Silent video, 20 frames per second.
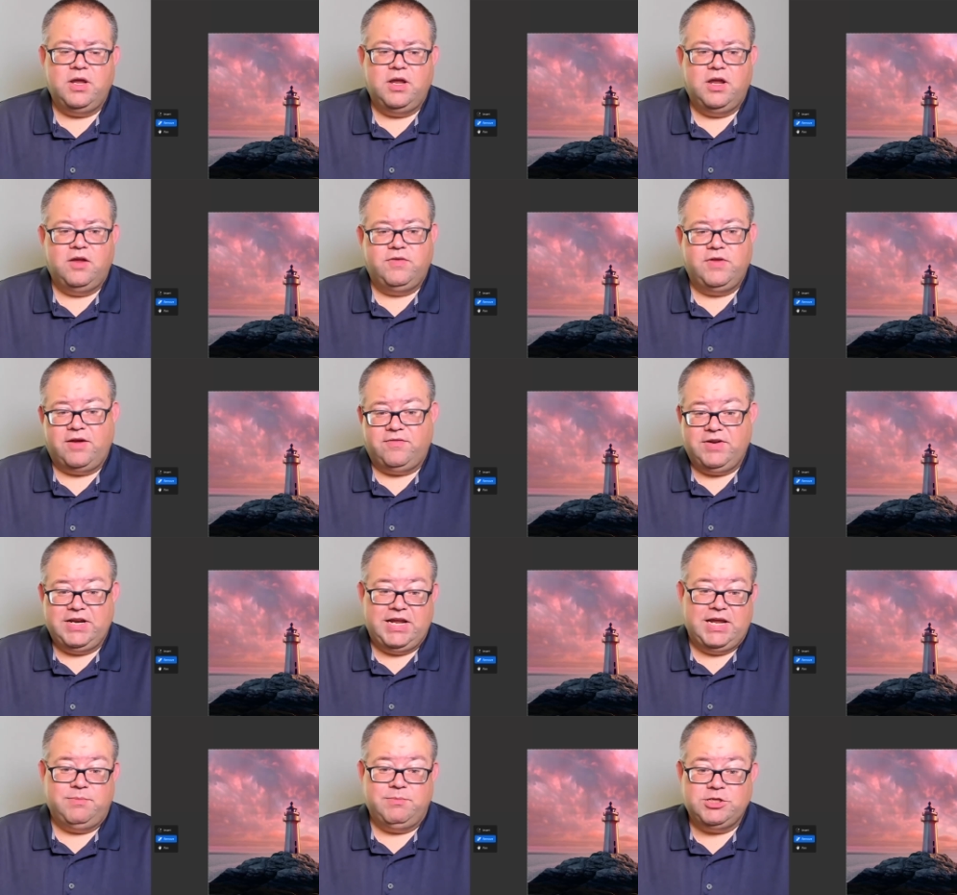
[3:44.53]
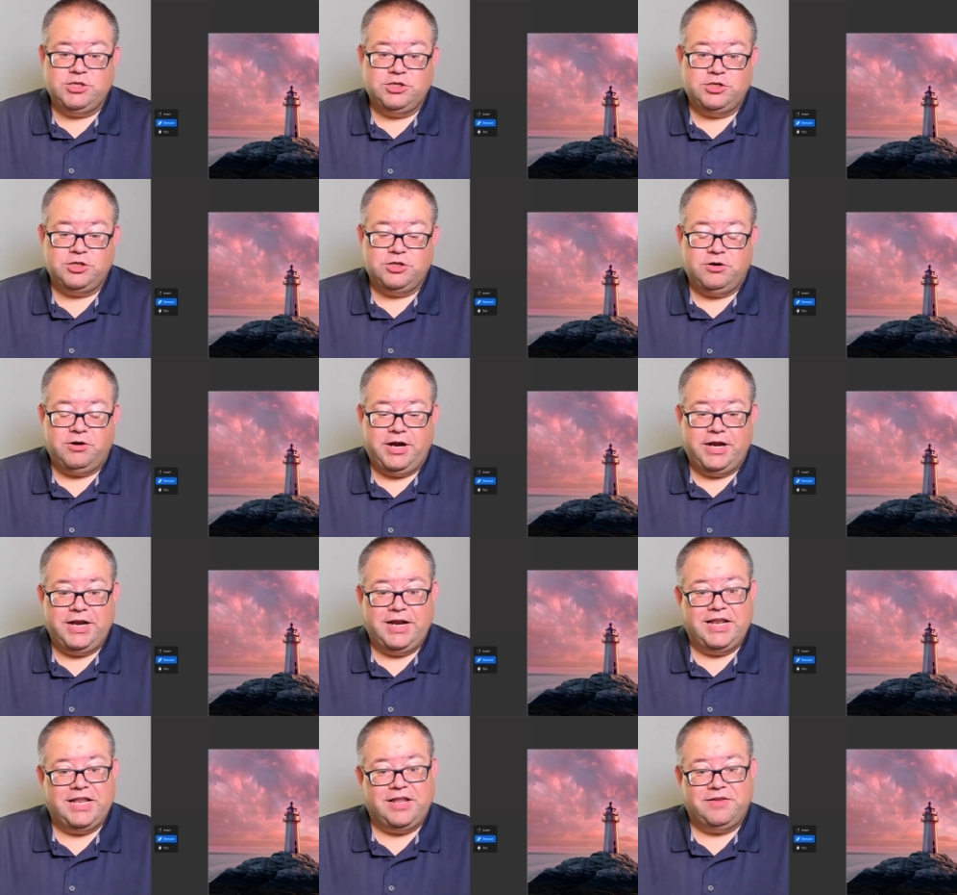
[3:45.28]
If you have any images you
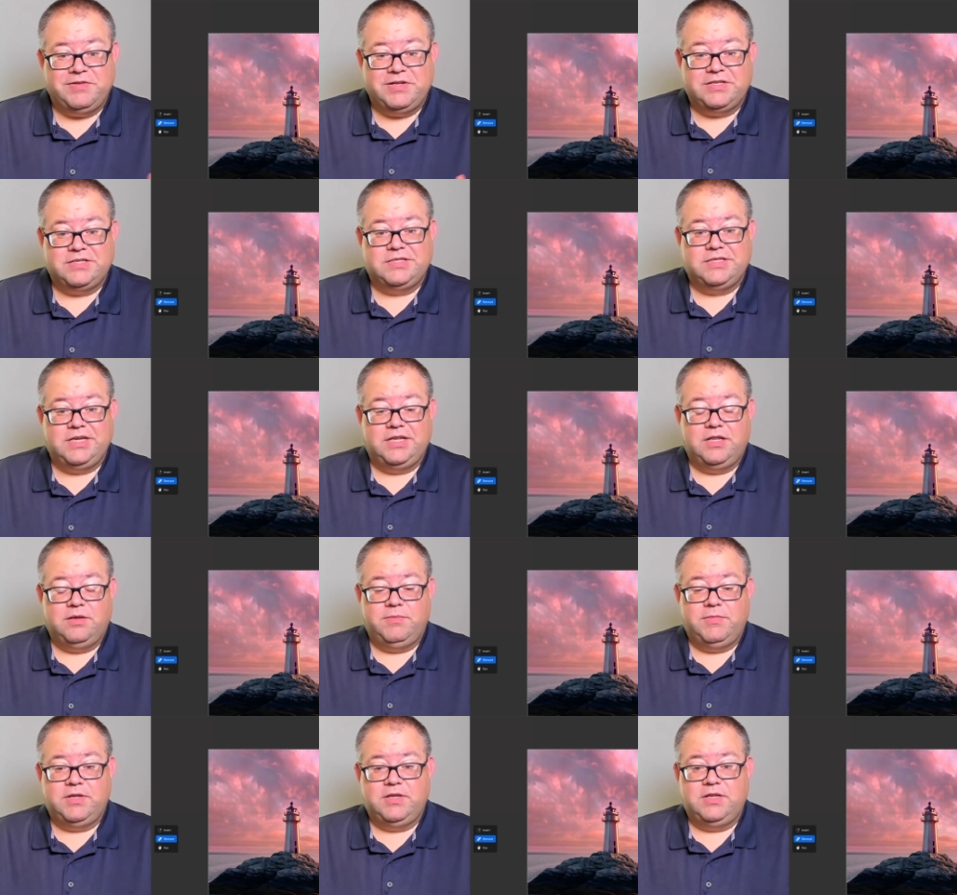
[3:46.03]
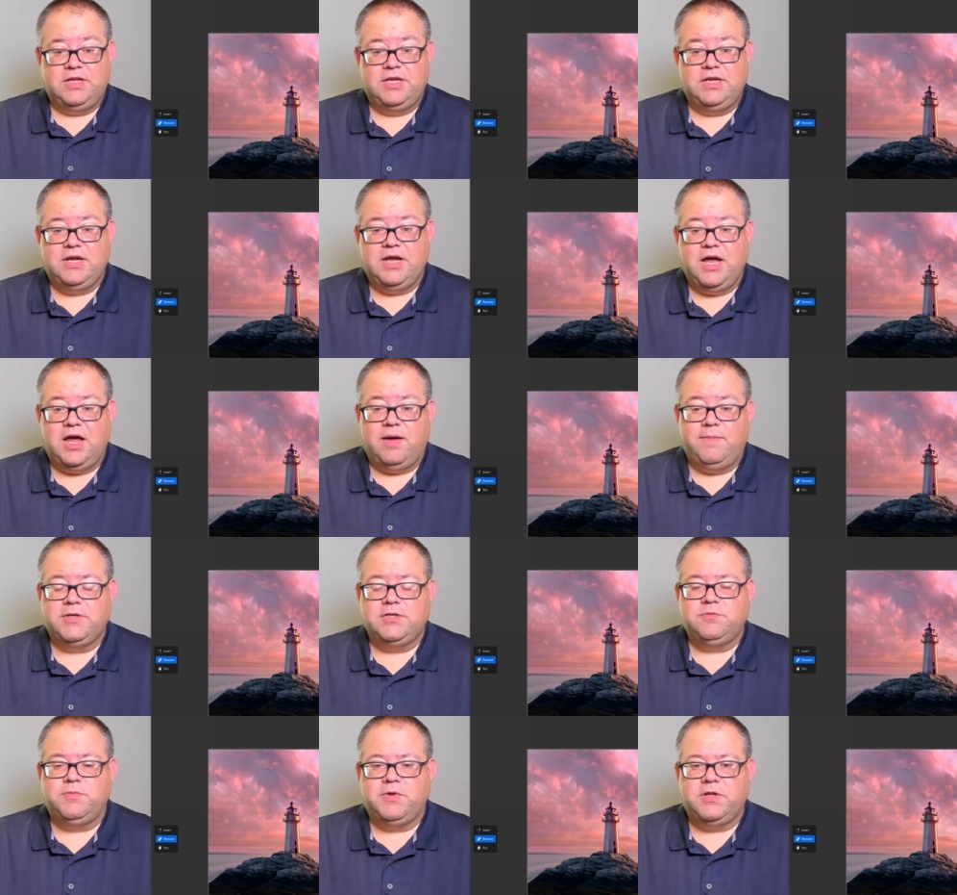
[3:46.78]
created, I'd love to see them in the
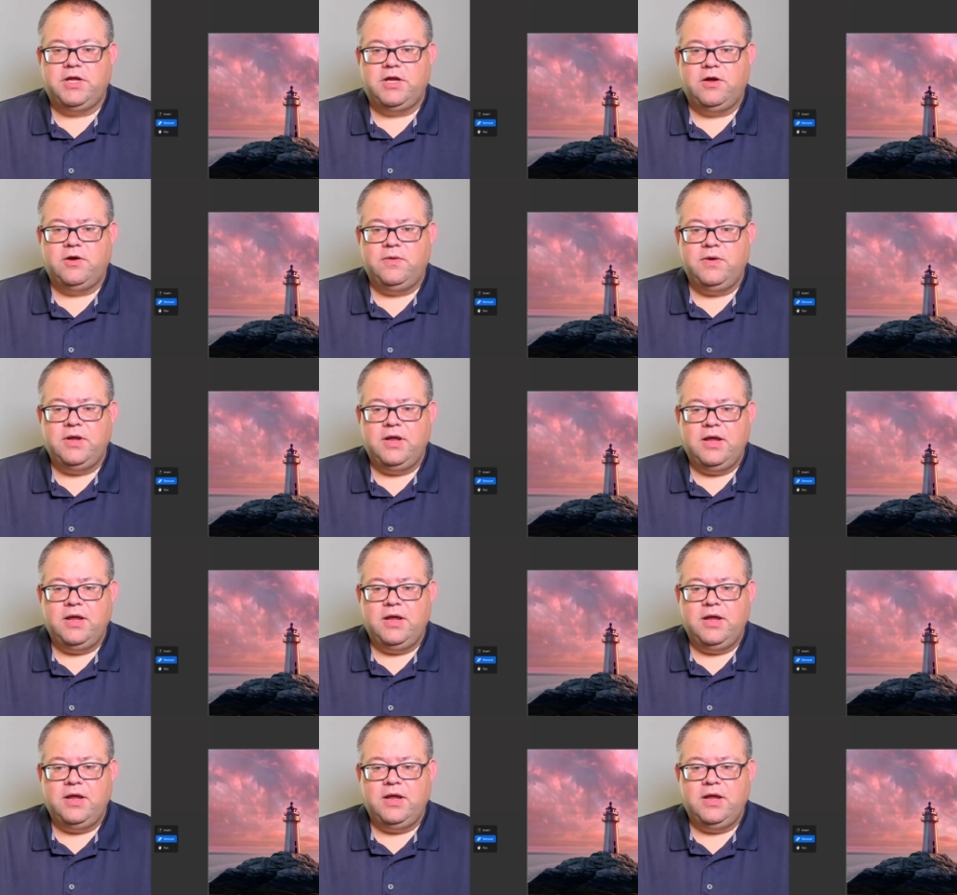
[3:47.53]
comments below.